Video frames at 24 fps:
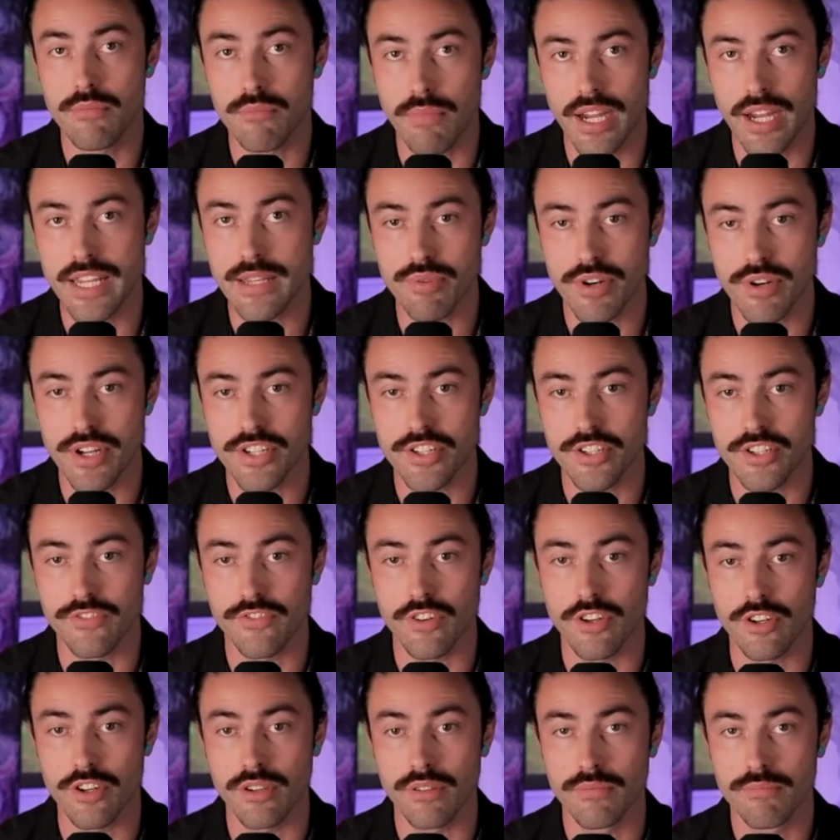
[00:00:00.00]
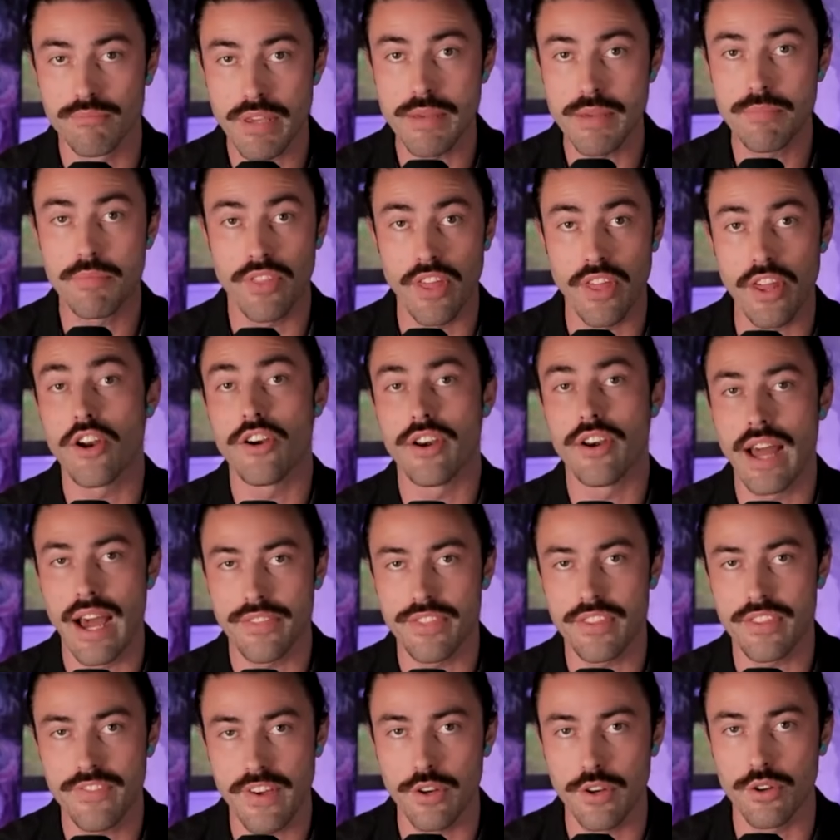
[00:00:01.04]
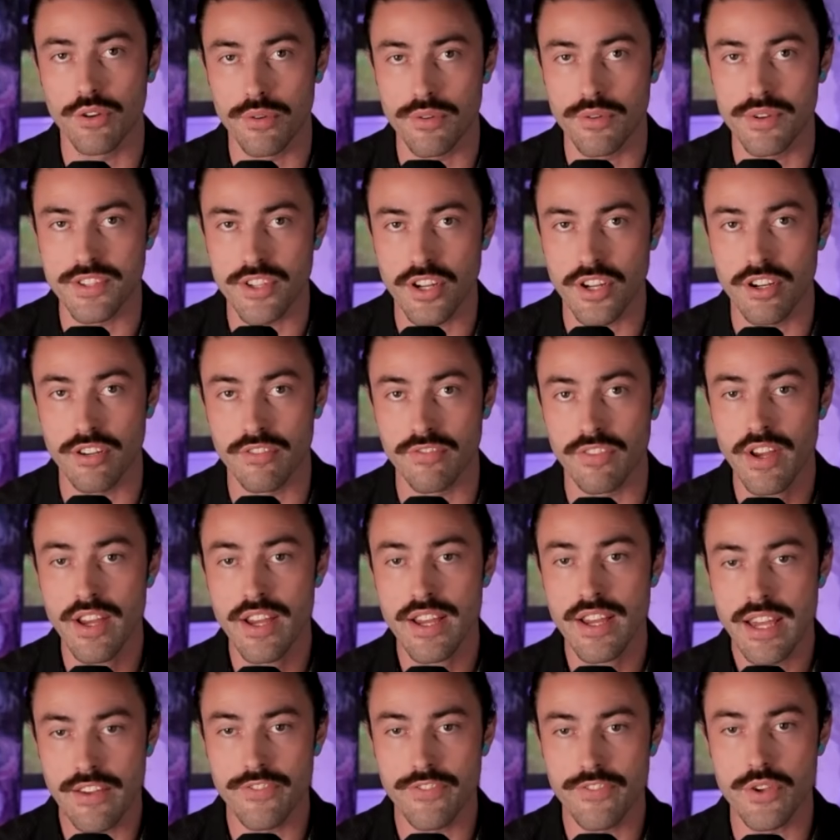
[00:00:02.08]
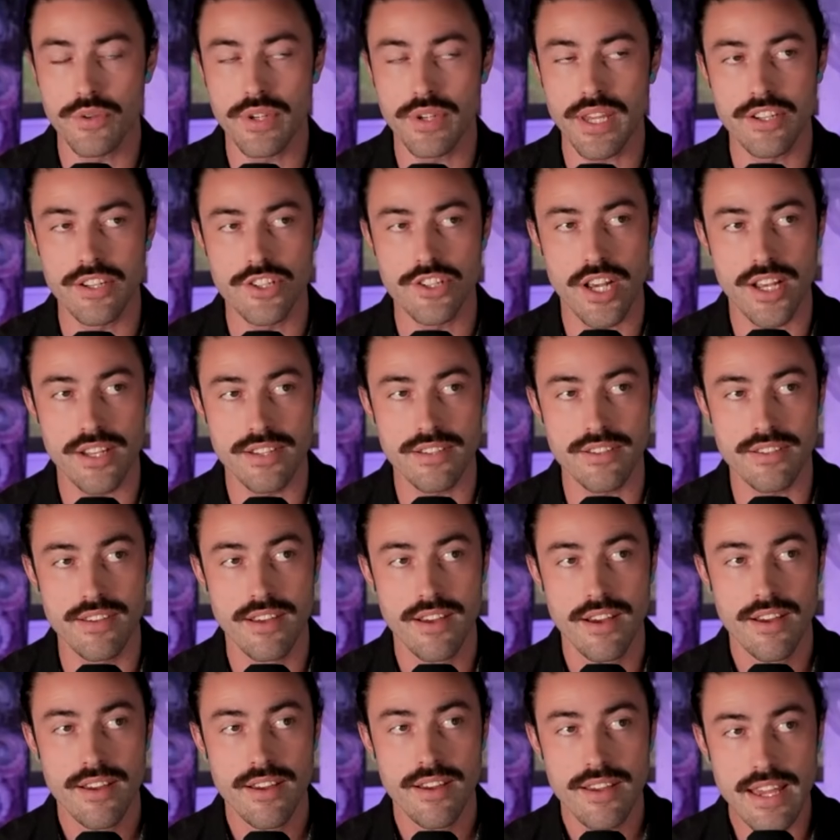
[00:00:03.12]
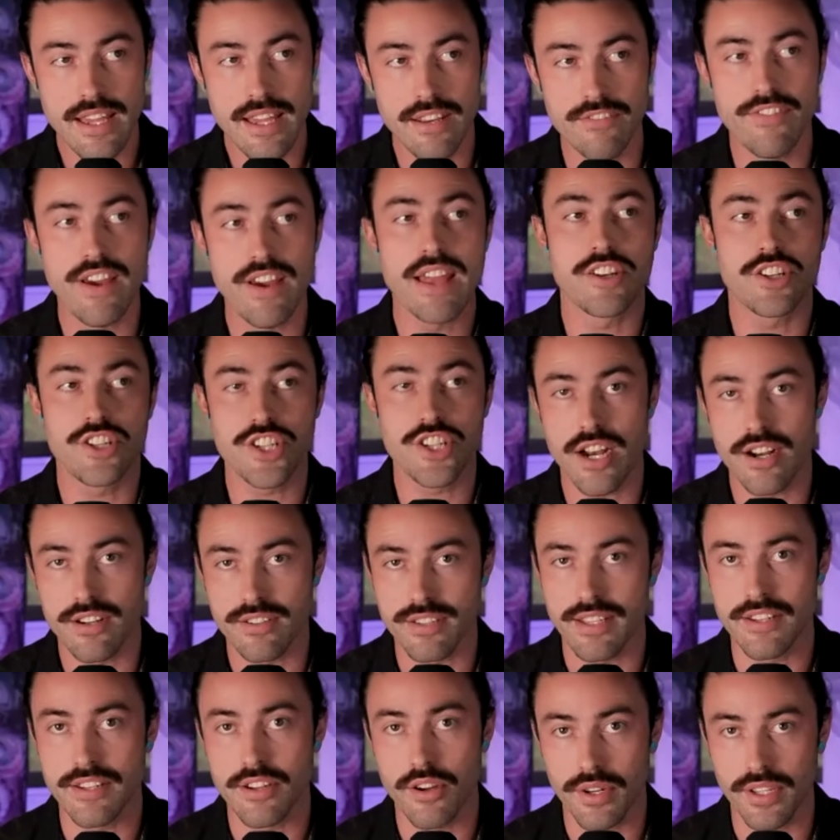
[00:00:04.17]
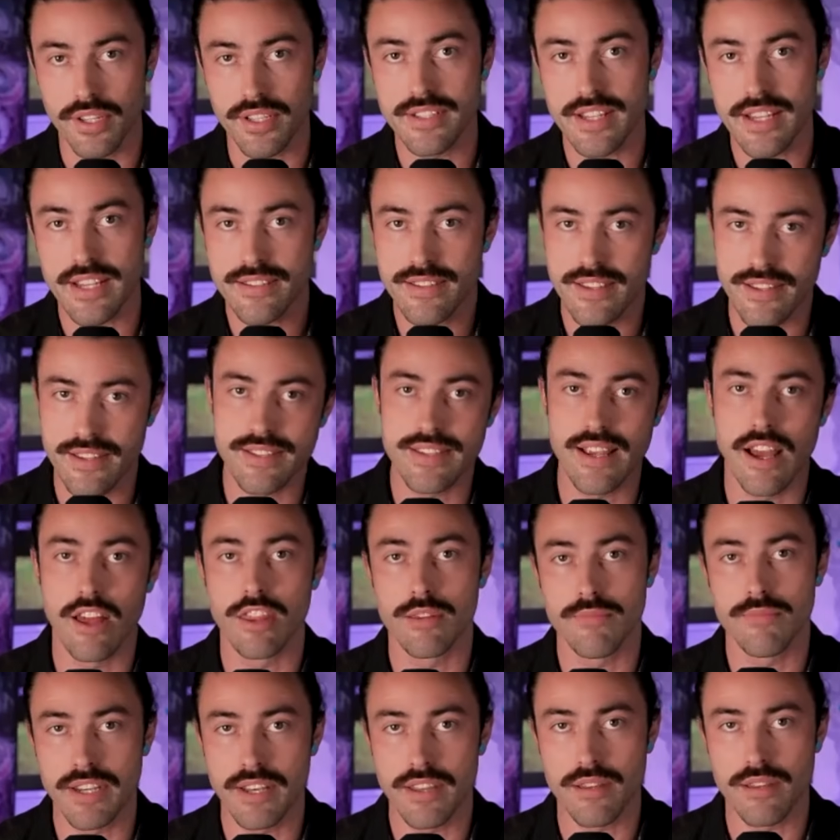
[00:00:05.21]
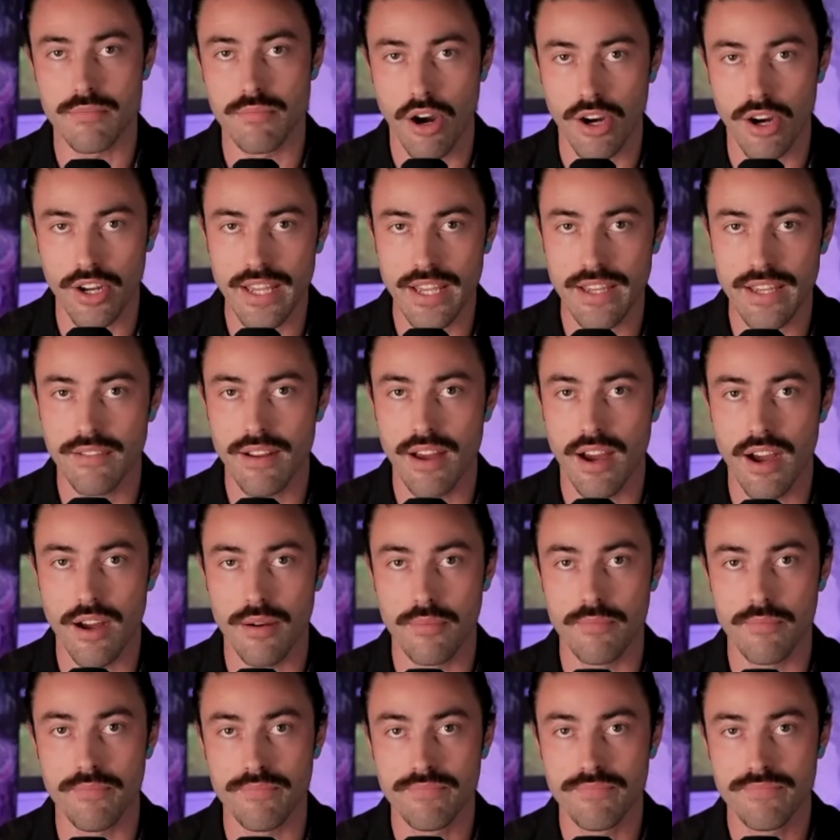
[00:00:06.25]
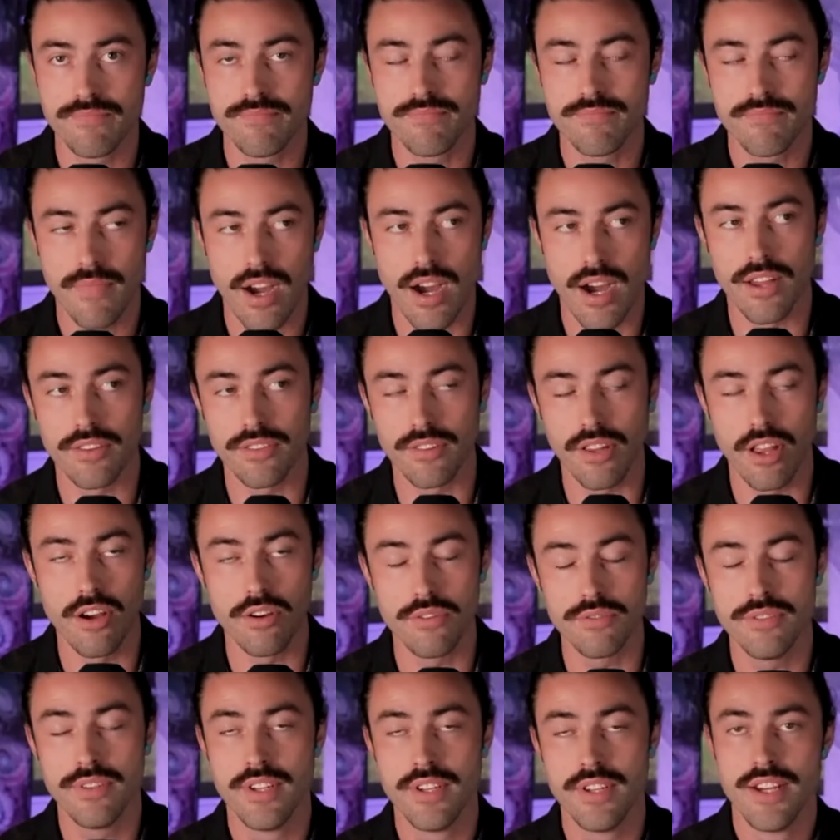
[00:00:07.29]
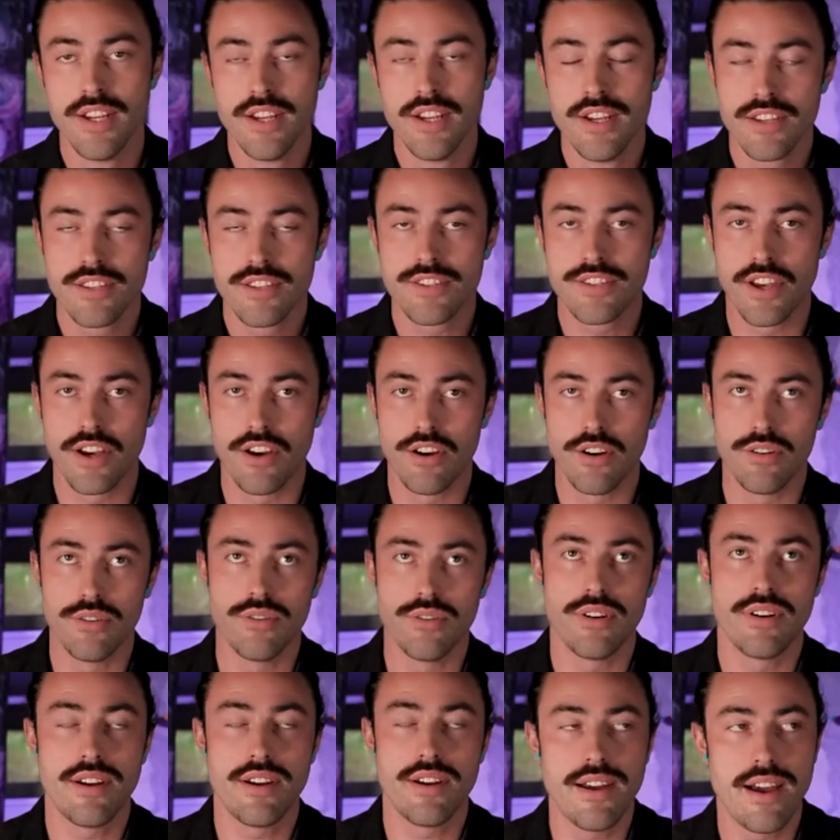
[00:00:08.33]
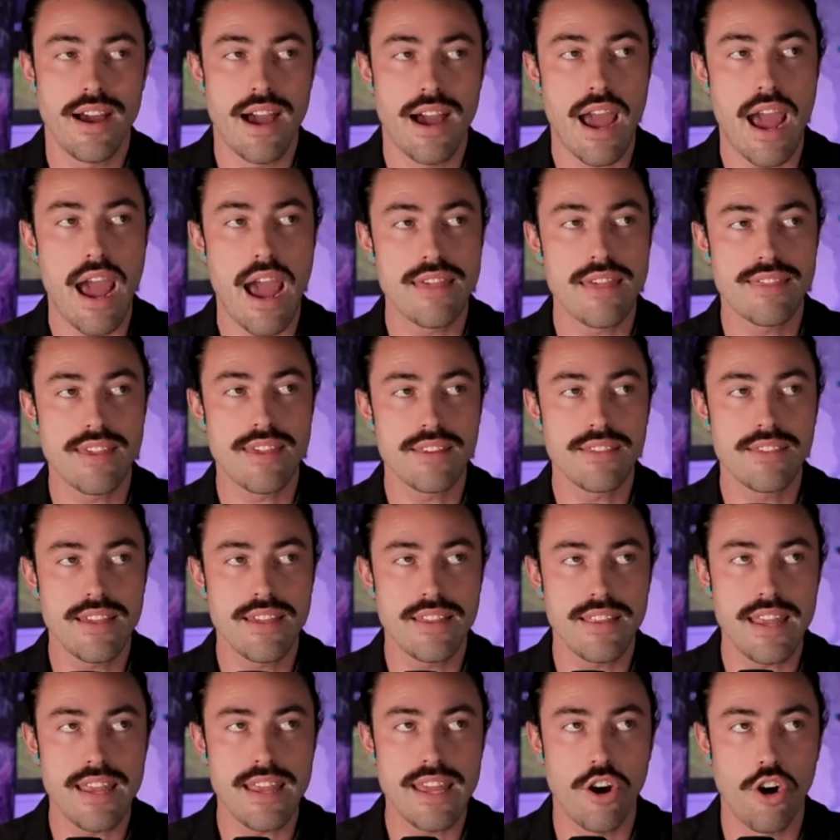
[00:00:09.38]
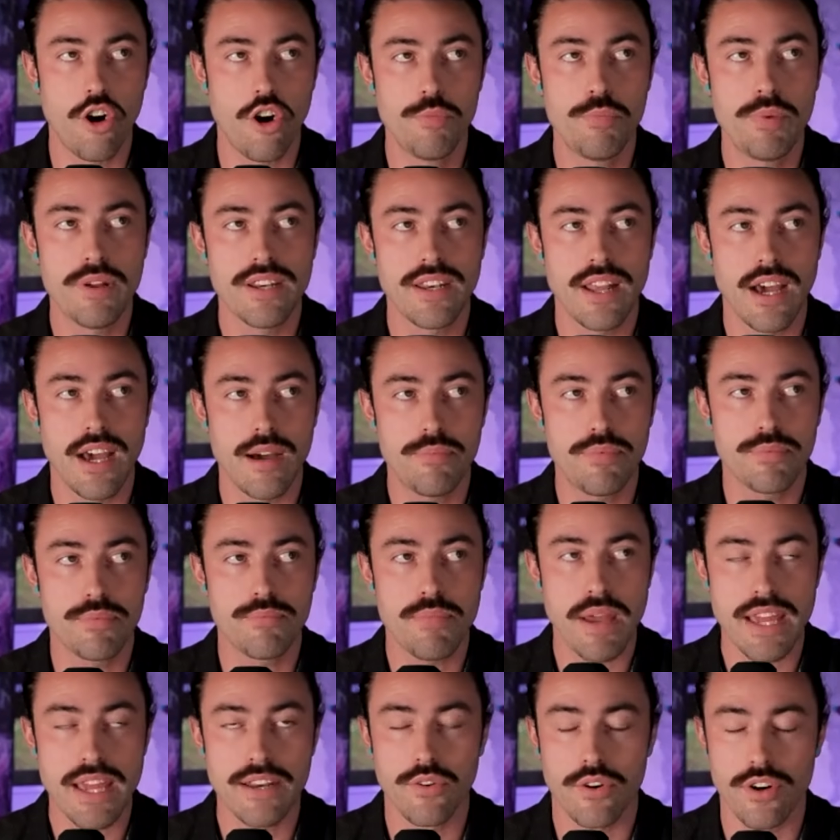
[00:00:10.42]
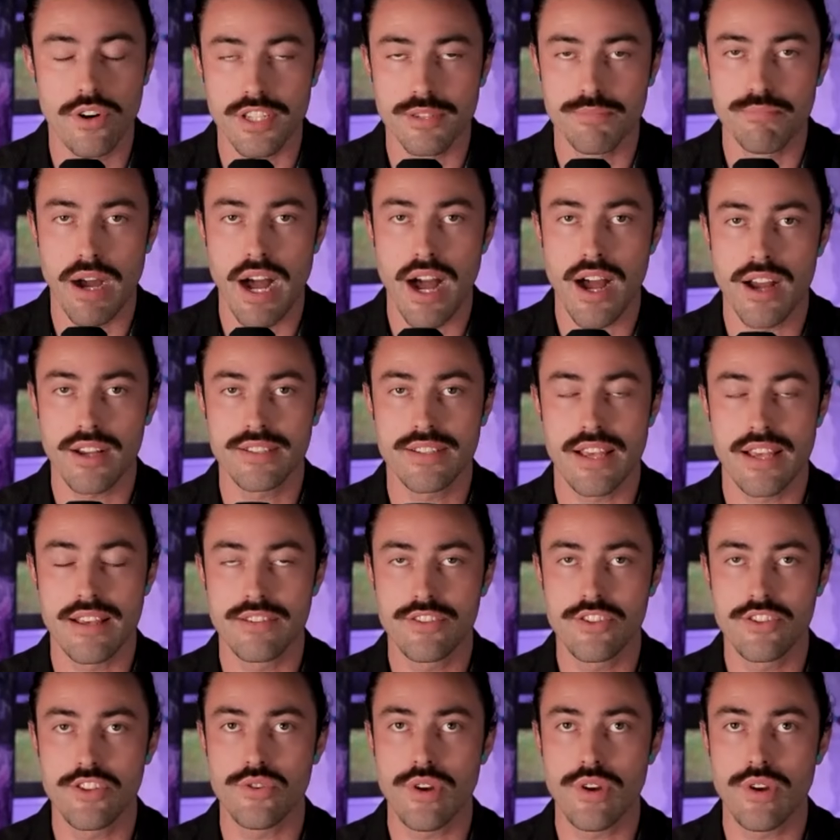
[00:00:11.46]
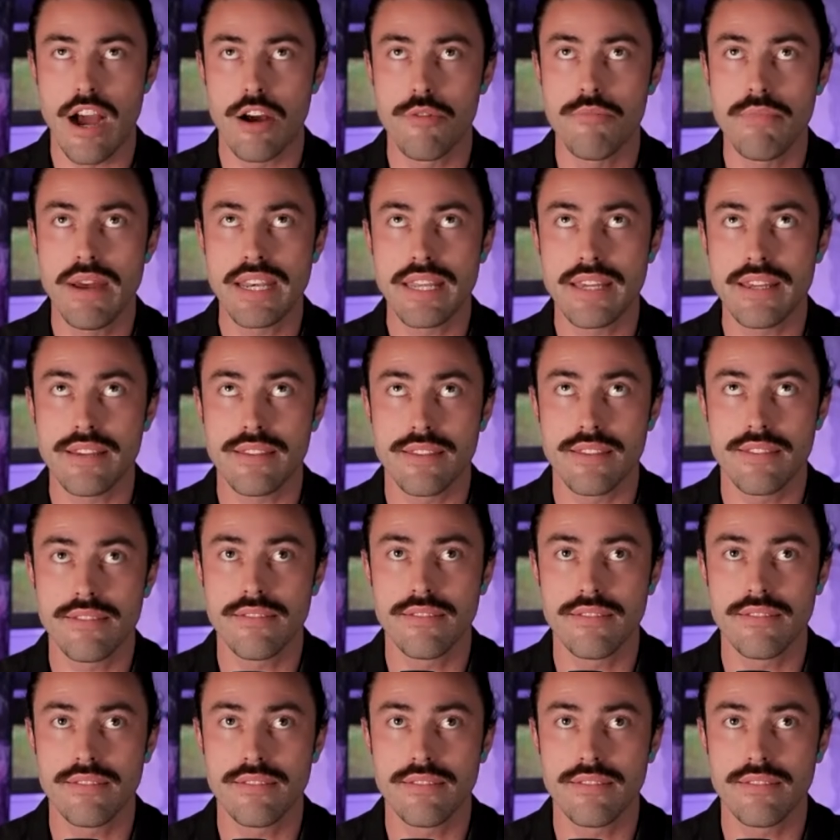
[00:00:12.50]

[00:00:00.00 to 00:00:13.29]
a money printer for people that are not the Federal Reserve. If you can just invent shares that don't exist and sell them into the market um, on loan. So I, I think that it opened up Pandora's box as to how many